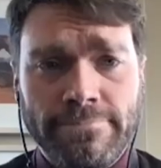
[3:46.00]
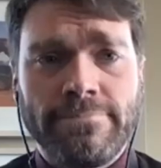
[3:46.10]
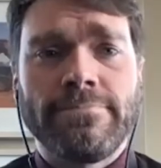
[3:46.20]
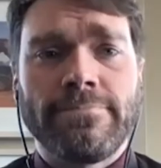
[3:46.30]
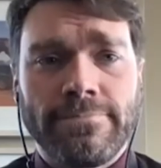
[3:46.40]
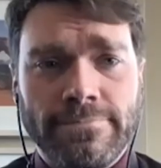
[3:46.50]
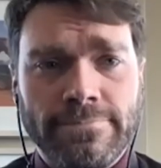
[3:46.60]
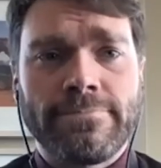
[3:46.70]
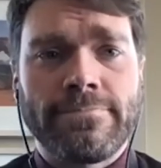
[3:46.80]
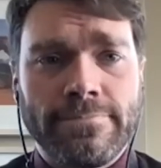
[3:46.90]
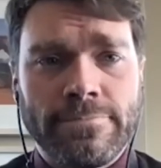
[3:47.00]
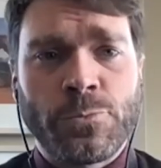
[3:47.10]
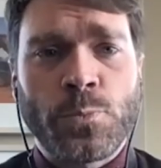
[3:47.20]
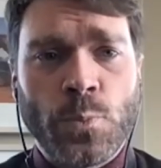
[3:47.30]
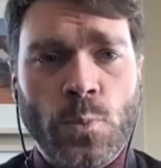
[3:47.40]
whatever it was.
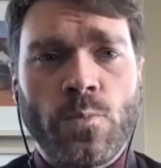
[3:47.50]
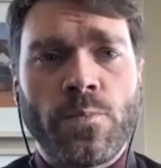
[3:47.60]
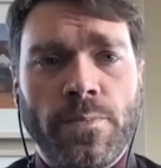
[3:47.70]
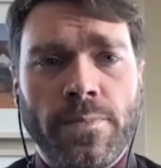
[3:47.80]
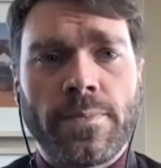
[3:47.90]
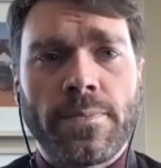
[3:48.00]
And